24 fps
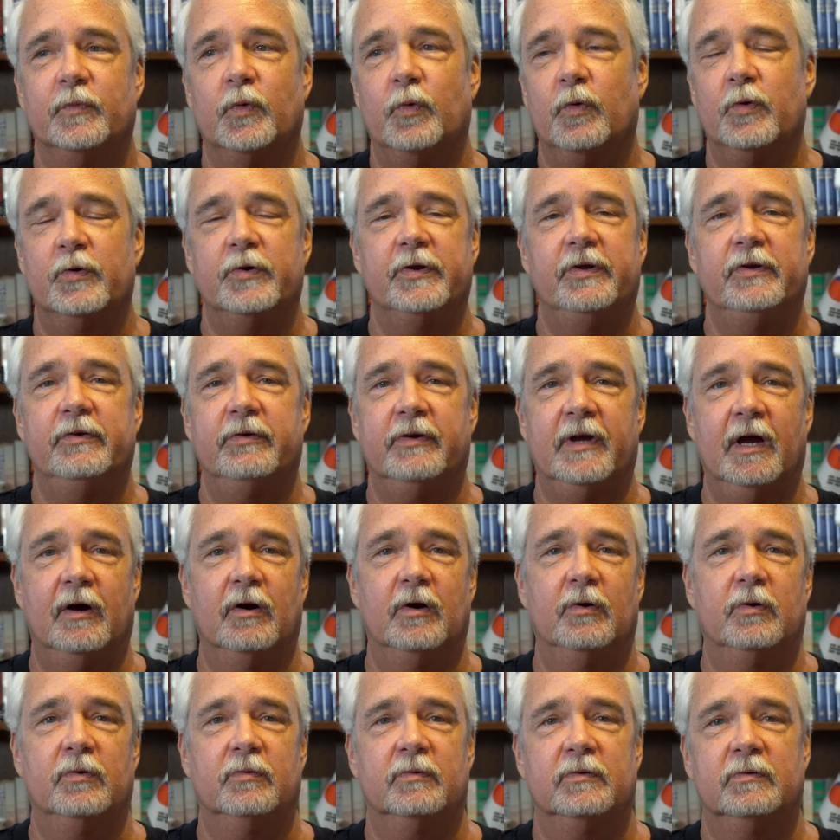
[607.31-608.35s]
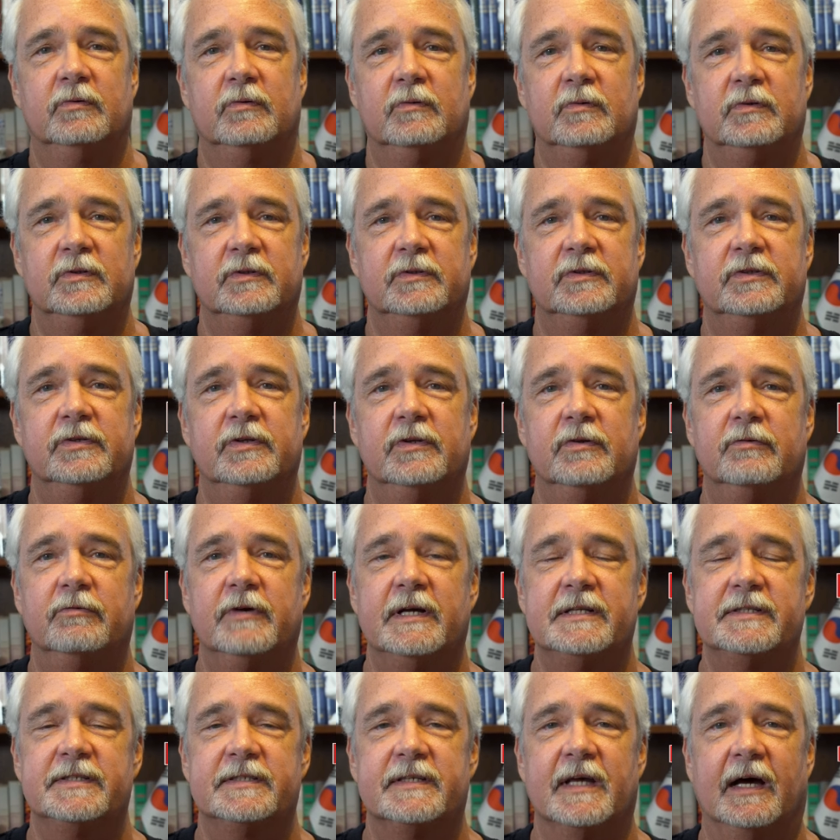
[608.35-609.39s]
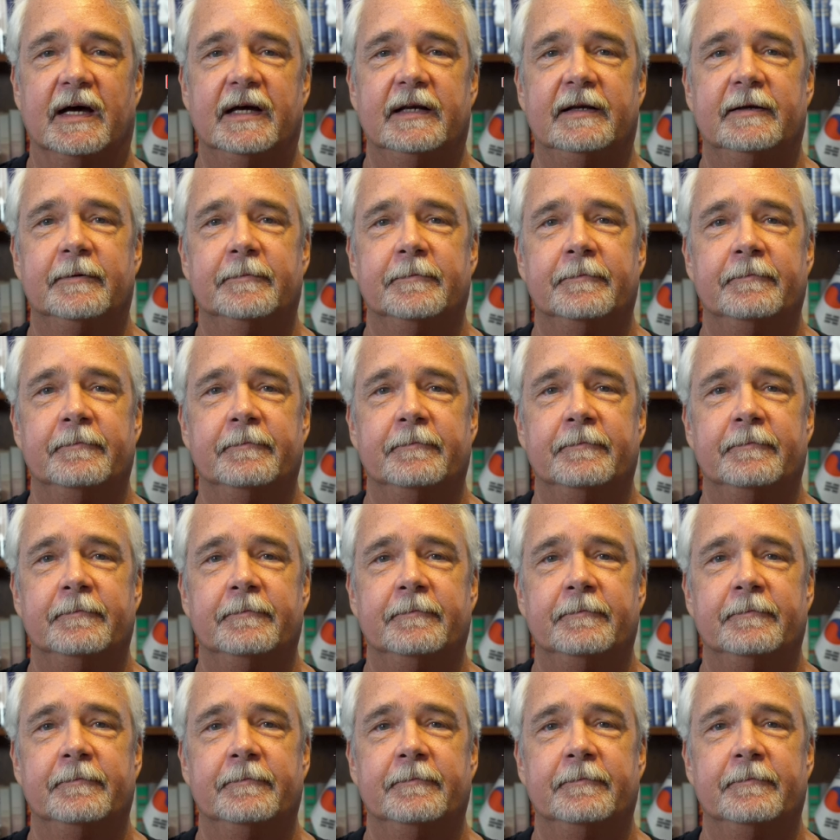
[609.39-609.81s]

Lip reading: Or do you go to the red side?